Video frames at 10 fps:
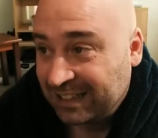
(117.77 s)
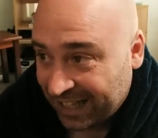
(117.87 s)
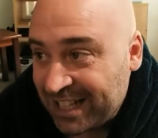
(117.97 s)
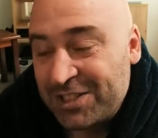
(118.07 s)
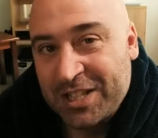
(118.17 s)

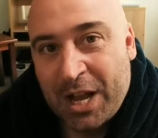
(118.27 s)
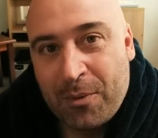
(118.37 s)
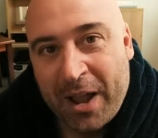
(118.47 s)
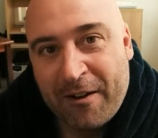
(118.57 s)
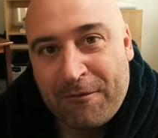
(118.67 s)
Let's say
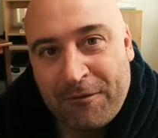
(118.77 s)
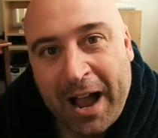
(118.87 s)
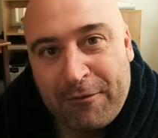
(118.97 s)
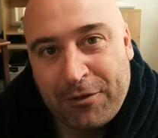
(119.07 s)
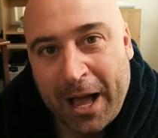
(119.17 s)
we have
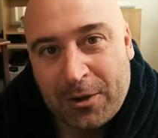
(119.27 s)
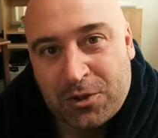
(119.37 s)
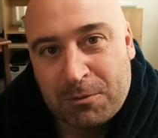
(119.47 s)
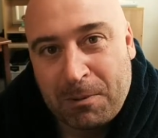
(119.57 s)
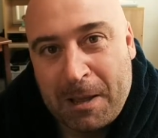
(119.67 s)

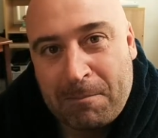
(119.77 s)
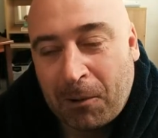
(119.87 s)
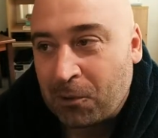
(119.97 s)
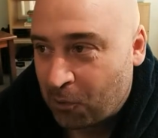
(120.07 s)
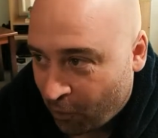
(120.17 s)
5,000
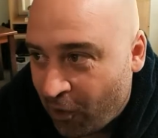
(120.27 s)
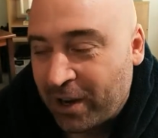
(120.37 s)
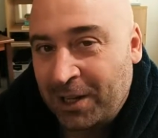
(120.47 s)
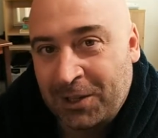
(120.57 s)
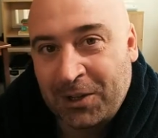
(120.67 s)
people who are all
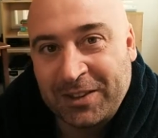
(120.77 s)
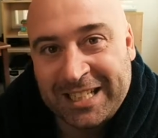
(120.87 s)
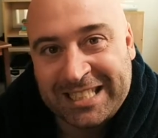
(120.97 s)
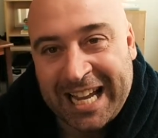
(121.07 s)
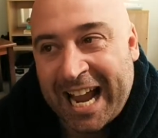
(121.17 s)
going to learn
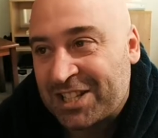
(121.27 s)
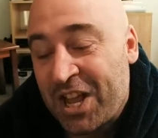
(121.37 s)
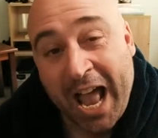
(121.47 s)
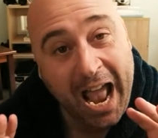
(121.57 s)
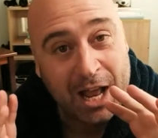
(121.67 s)
this
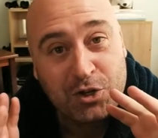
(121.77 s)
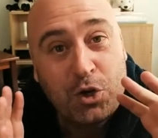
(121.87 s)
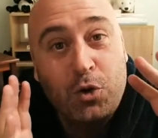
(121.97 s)
dance, and